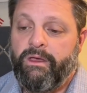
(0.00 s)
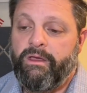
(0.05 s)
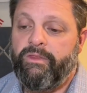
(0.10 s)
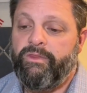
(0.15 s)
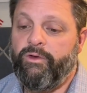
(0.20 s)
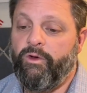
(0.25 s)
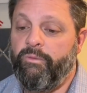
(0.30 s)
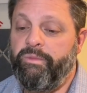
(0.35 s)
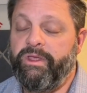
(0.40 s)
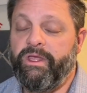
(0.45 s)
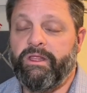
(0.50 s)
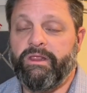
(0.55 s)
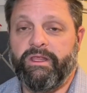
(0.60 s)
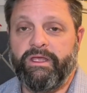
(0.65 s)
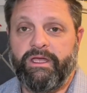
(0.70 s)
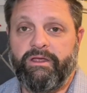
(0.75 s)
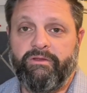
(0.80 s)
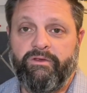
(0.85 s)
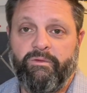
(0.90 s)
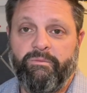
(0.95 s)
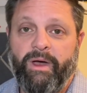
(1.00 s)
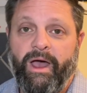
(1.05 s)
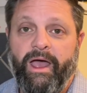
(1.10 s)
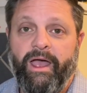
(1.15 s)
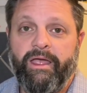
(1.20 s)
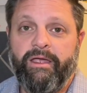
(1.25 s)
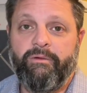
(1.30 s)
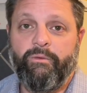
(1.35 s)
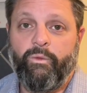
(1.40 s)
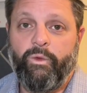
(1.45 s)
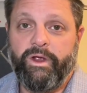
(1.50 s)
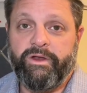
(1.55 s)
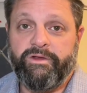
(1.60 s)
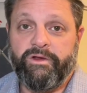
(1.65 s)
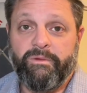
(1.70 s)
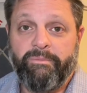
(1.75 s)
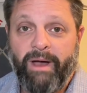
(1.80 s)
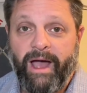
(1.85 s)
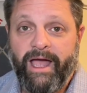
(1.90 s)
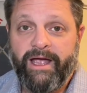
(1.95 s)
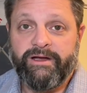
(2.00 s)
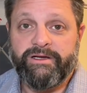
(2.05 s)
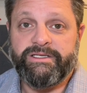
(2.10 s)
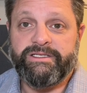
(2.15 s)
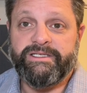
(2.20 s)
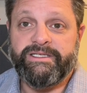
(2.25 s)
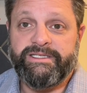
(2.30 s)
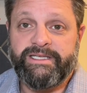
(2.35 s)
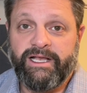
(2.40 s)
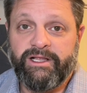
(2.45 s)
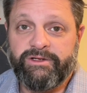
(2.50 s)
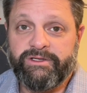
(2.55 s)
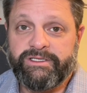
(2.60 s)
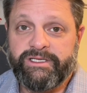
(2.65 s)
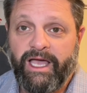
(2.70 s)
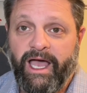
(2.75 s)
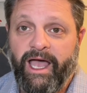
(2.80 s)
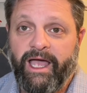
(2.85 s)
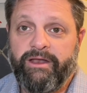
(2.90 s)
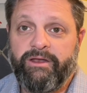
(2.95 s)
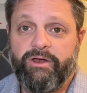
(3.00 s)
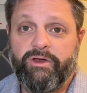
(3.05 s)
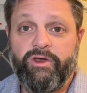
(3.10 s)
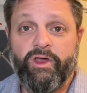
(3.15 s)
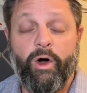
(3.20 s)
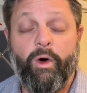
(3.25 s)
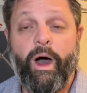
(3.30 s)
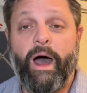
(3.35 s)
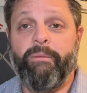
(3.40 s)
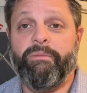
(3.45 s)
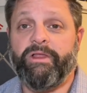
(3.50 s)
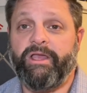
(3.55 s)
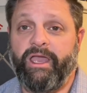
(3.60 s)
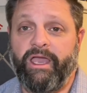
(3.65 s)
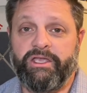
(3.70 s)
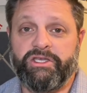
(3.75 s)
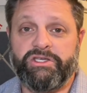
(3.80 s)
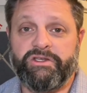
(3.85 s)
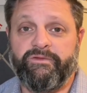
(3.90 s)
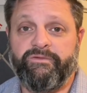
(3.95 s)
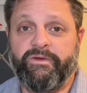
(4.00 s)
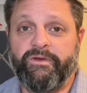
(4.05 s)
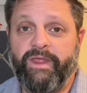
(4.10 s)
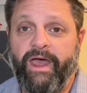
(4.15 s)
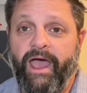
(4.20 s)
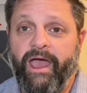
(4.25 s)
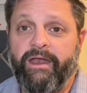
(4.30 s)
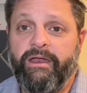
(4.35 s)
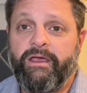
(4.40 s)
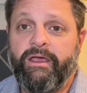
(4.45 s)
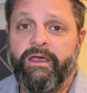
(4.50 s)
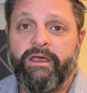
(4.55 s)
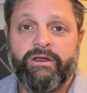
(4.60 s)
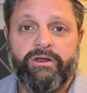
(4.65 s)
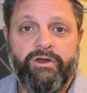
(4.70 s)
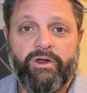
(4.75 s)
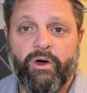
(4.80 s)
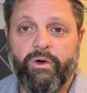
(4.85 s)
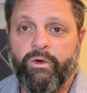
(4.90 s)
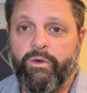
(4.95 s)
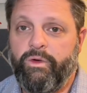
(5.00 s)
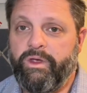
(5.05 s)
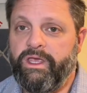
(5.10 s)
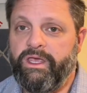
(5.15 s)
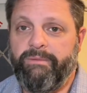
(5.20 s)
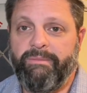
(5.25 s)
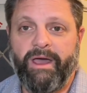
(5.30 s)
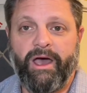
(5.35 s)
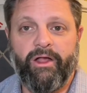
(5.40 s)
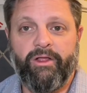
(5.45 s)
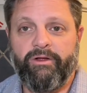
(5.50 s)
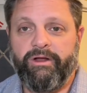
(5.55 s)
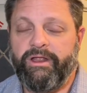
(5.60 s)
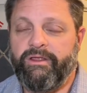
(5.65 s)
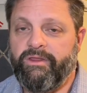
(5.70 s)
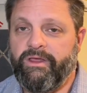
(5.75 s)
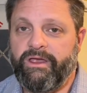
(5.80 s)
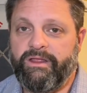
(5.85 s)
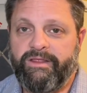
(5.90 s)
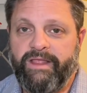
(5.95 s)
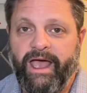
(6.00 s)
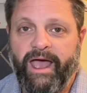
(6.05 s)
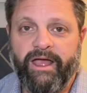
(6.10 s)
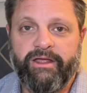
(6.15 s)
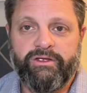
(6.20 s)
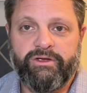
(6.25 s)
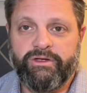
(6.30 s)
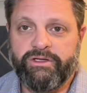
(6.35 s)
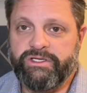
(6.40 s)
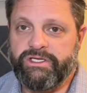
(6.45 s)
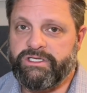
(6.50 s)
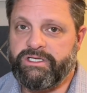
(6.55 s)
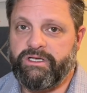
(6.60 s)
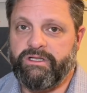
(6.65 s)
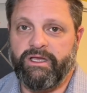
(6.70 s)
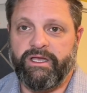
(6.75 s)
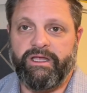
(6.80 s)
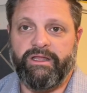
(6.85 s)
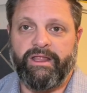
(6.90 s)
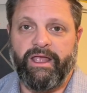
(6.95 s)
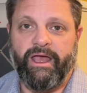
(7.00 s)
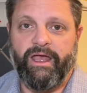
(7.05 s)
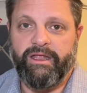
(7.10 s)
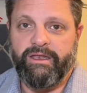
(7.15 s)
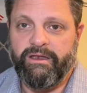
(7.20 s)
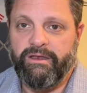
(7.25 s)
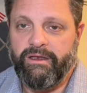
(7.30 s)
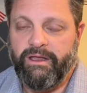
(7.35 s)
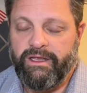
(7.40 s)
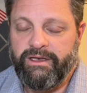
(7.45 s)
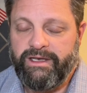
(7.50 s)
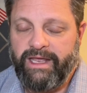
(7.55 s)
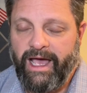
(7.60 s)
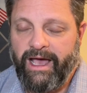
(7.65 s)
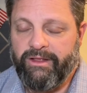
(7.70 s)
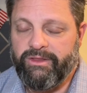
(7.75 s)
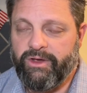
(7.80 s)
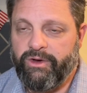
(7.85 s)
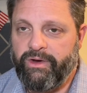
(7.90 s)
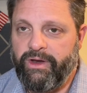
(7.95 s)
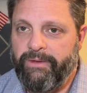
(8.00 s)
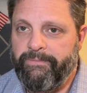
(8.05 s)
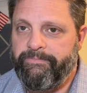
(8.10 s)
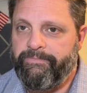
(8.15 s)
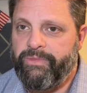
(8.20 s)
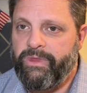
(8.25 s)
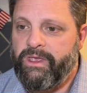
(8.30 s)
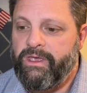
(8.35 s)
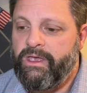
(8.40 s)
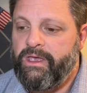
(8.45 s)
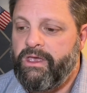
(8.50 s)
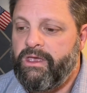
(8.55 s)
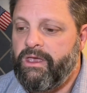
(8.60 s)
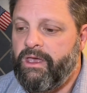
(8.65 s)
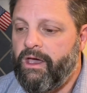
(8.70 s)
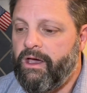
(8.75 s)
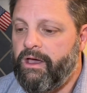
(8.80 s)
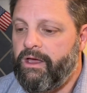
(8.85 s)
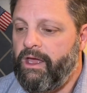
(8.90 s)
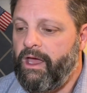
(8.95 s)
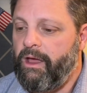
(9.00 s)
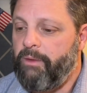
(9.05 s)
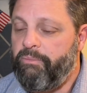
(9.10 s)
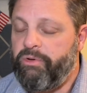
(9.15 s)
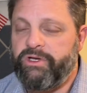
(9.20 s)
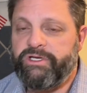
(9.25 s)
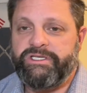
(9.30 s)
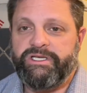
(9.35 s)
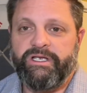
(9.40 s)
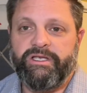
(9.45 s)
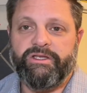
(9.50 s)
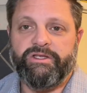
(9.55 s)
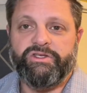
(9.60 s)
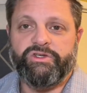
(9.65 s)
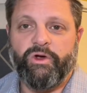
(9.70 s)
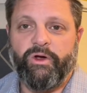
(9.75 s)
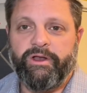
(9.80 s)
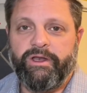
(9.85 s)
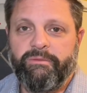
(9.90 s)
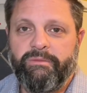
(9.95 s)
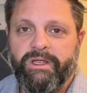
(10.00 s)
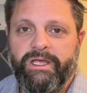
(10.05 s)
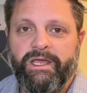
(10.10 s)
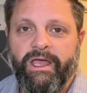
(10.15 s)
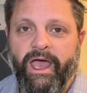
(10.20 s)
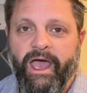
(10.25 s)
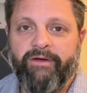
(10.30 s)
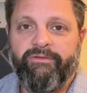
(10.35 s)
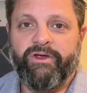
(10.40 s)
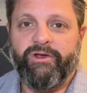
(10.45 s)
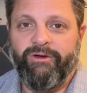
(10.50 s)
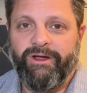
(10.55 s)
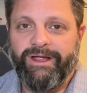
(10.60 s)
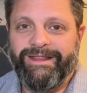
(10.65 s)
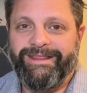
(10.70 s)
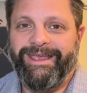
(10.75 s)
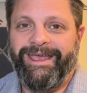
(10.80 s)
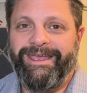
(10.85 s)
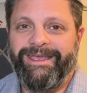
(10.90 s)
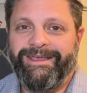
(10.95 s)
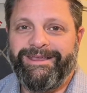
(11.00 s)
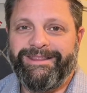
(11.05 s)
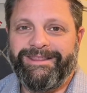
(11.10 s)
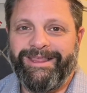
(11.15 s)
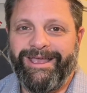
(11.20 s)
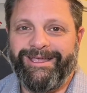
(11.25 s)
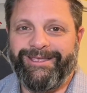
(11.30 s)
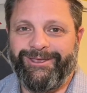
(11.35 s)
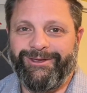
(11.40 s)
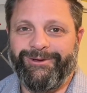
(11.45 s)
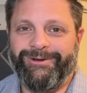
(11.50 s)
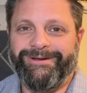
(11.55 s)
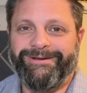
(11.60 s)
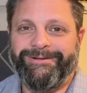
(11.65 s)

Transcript: There will be a link to my winter buyers and sellers guide. No obligation for that no email or anything like that. You can just click it and, and download it. Uh, I appreciate you joining me. Have a great day. Thank you.